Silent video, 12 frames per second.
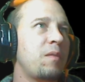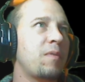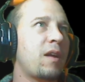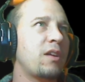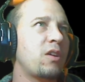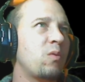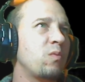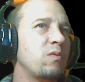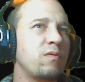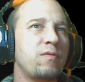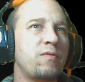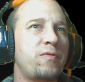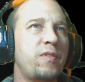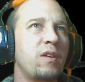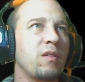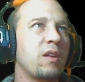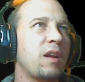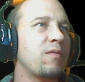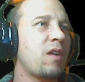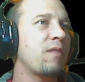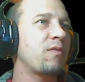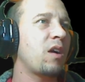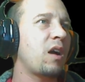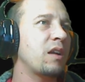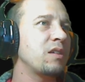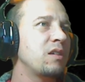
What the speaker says: but I don't feel that I've got...